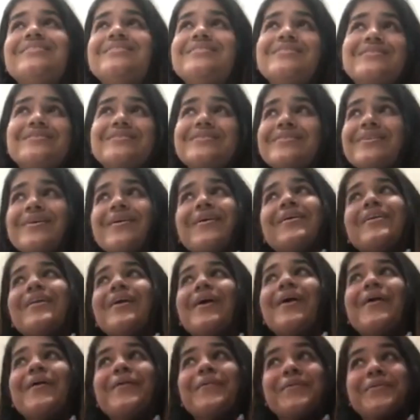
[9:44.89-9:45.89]
not
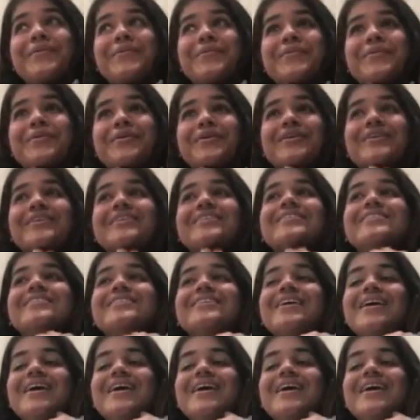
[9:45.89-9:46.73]
how it works.